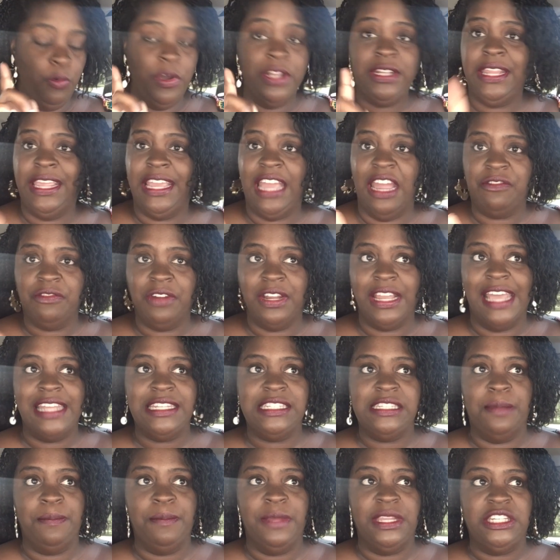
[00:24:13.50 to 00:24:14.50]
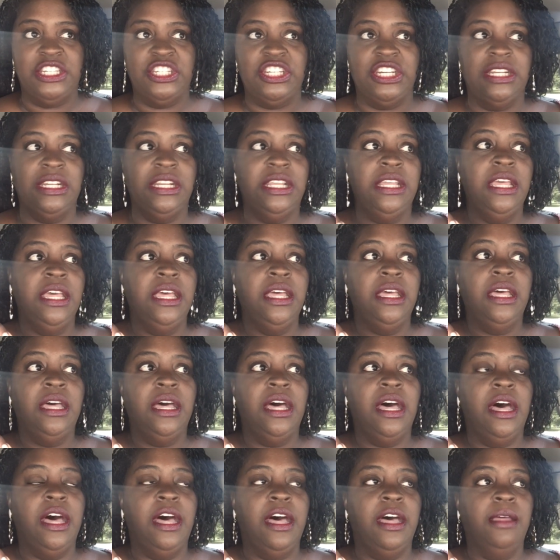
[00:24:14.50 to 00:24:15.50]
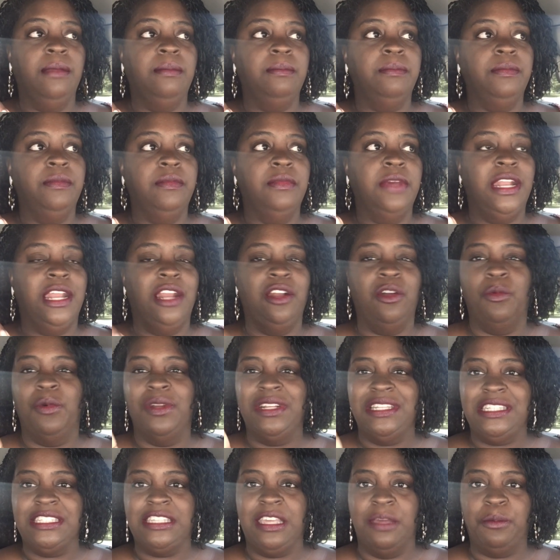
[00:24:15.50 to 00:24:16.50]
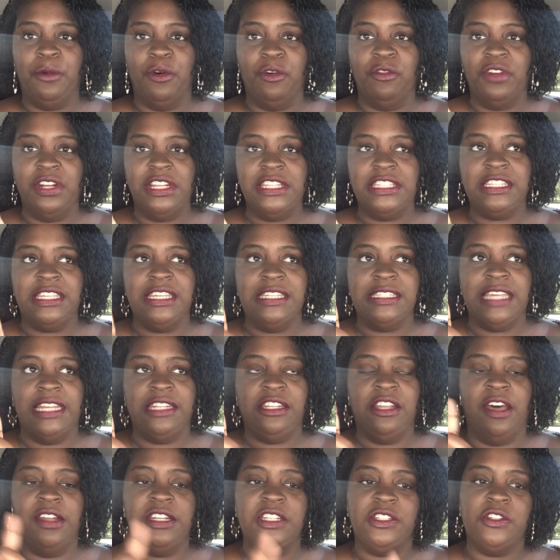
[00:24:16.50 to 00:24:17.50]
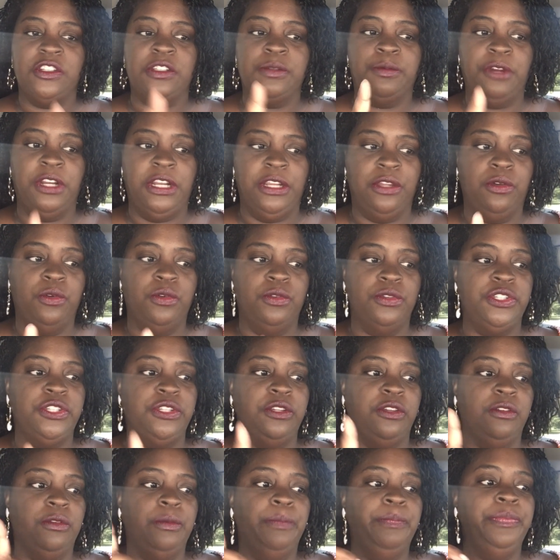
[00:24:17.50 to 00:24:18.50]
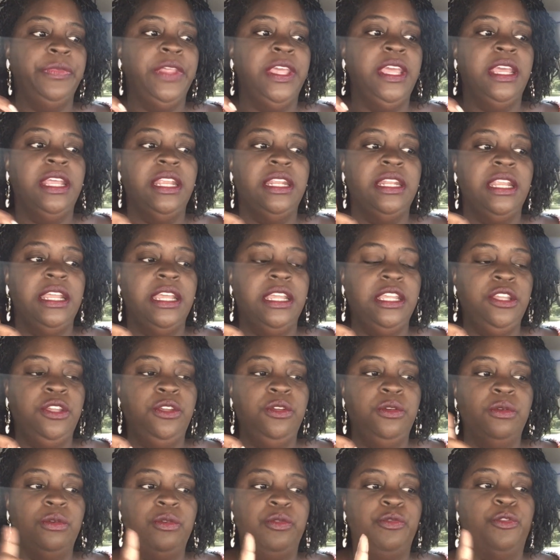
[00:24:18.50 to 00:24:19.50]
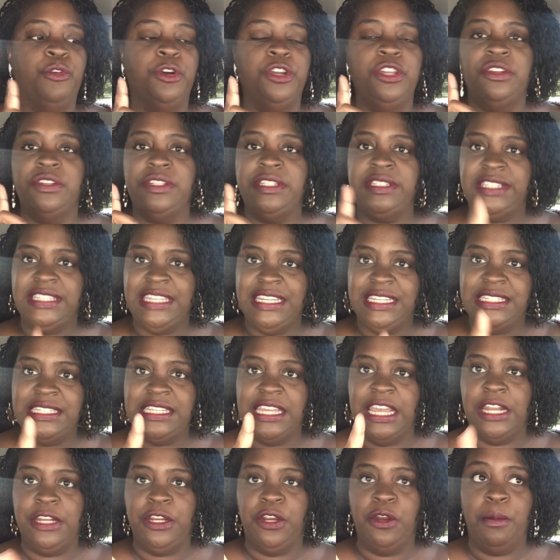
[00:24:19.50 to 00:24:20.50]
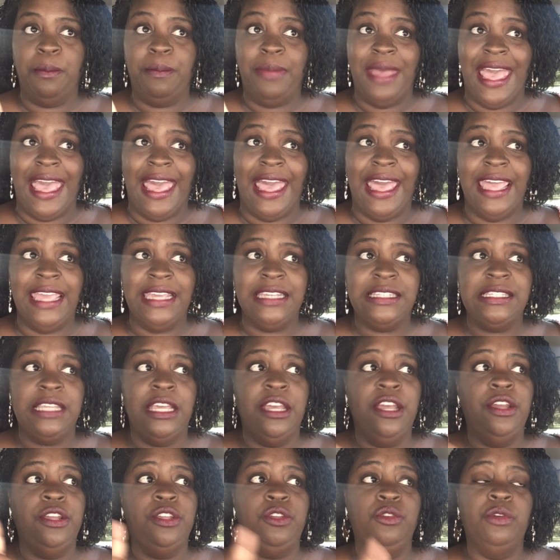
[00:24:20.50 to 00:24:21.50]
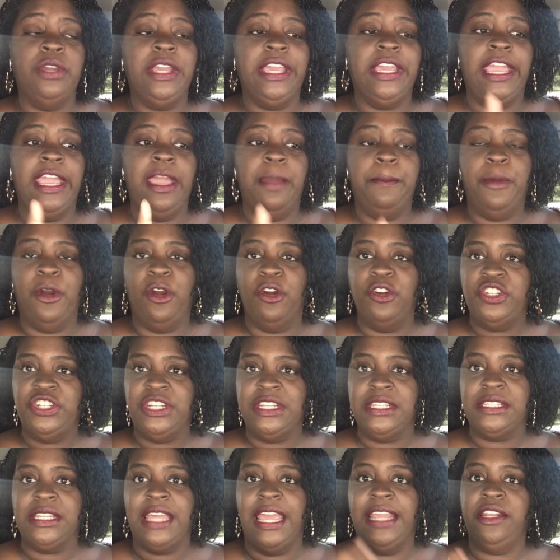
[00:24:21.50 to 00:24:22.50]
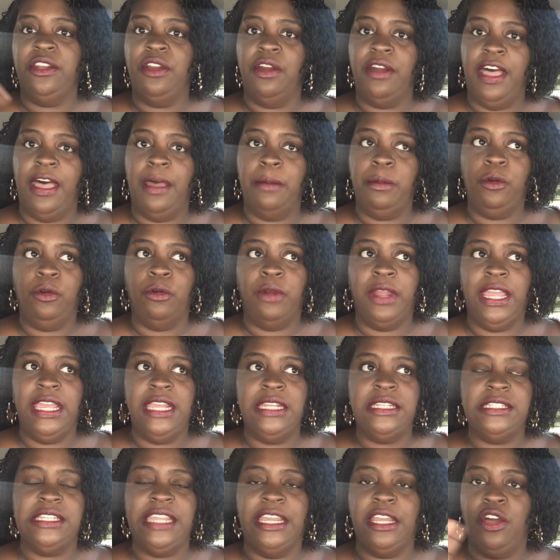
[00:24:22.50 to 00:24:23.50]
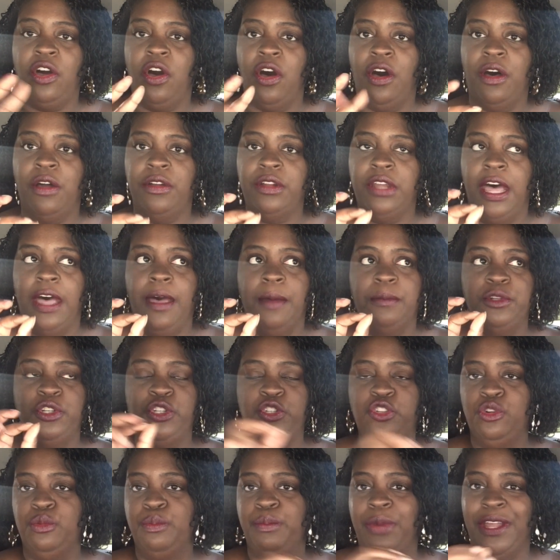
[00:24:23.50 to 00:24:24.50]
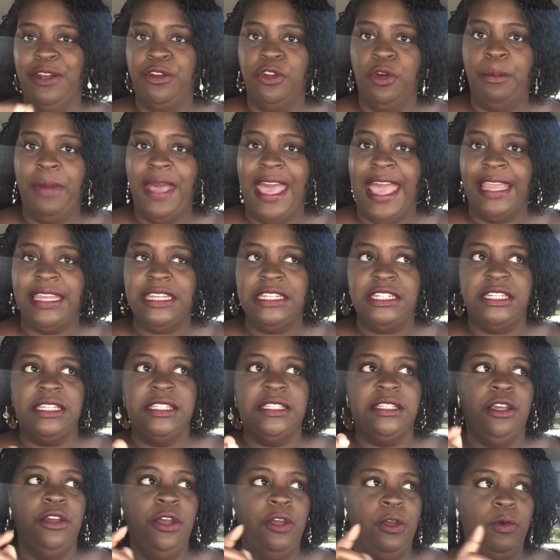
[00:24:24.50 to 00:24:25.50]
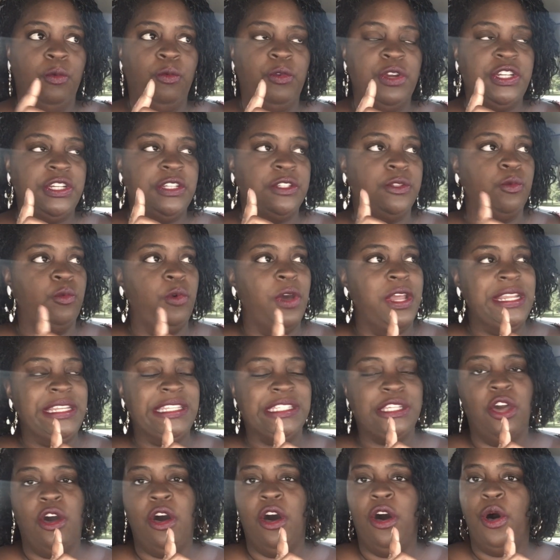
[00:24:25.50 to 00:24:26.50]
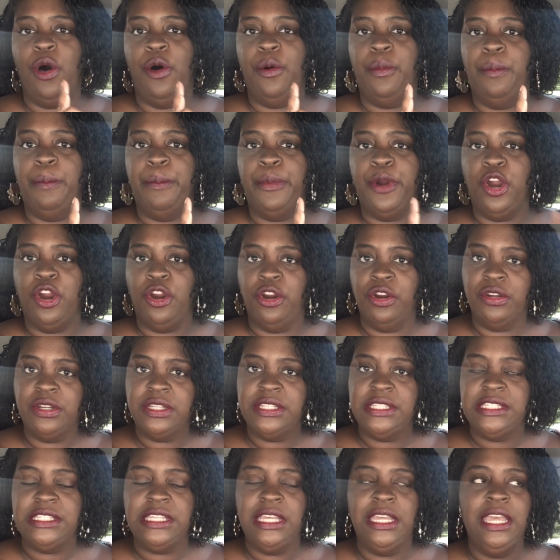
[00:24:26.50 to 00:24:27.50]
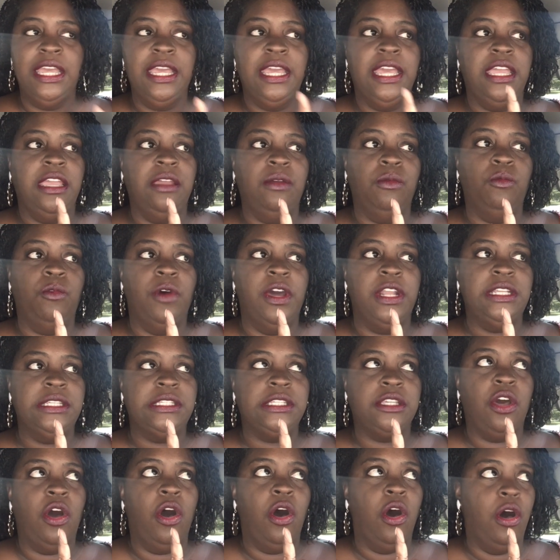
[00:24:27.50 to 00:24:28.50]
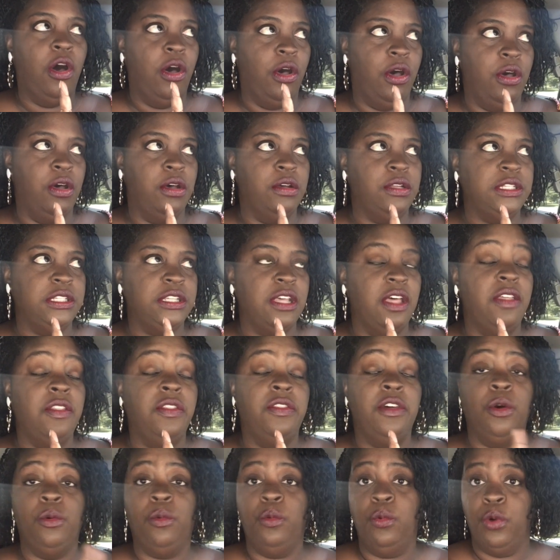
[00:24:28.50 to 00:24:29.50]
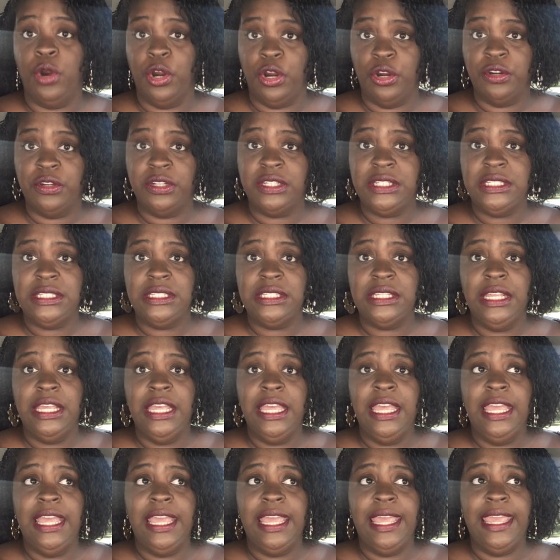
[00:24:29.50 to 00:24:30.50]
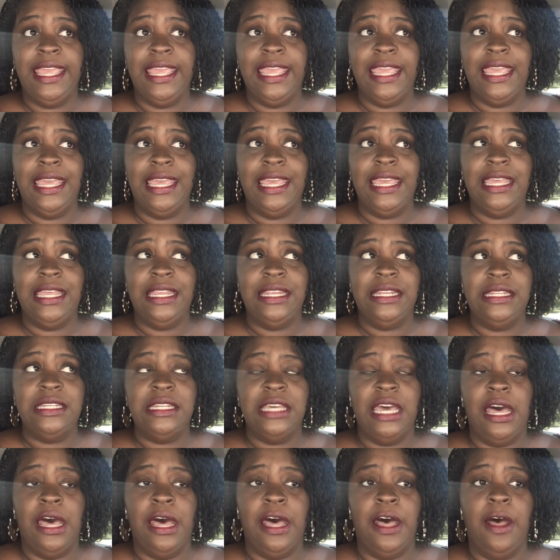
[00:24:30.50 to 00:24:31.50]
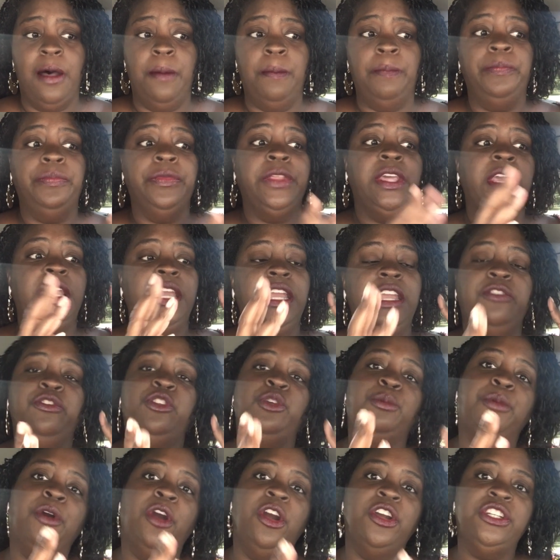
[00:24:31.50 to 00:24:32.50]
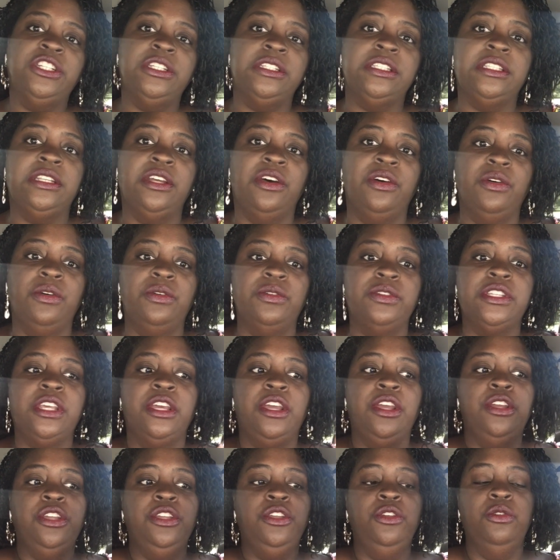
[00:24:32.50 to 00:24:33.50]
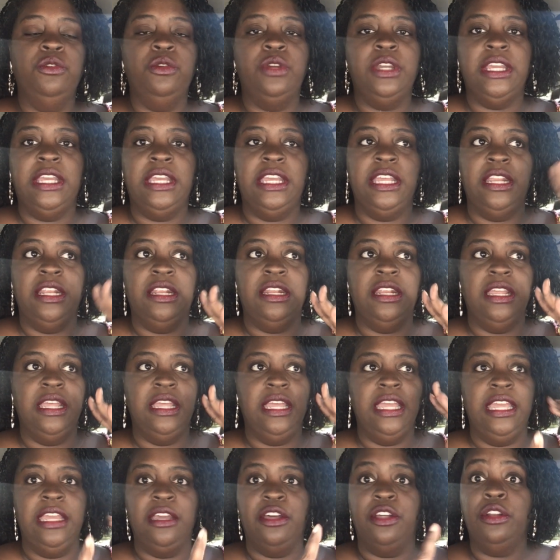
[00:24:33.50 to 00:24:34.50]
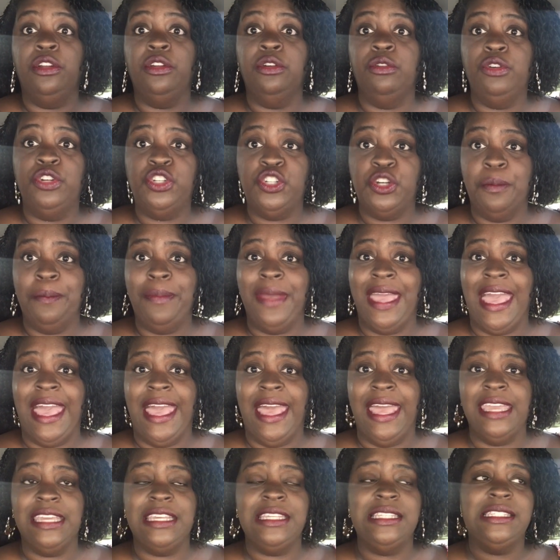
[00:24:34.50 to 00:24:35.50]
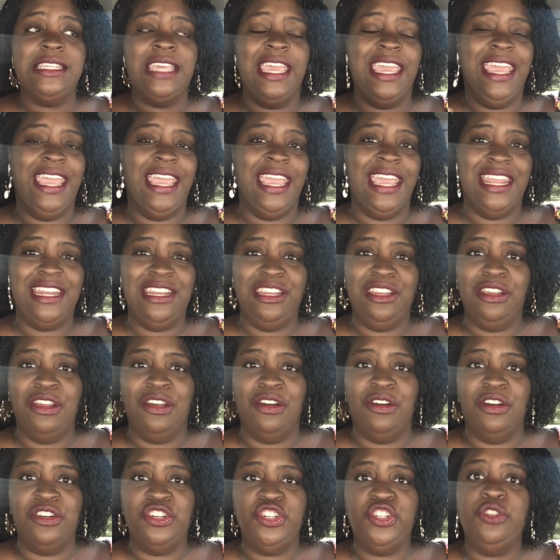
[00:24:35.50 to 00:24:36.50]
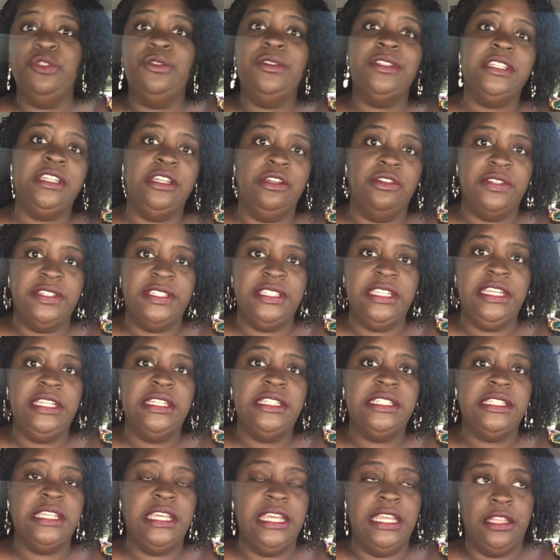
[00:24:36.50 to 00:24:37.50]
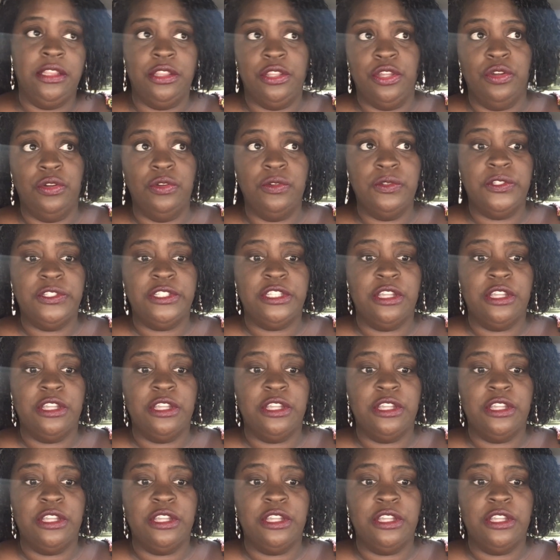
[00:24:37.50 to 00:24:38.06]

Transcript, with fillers: One thing I forgot to mention, um, and I don't want to skip over this because I thought this was pretty cool too. You, for your seats and your bags, you can purchase like their upgrades. They're called um, two bundle packages, which is one is called Perks and one is called The Works. And um, if you purchase those, you can include your bags and your choosing your seats in those.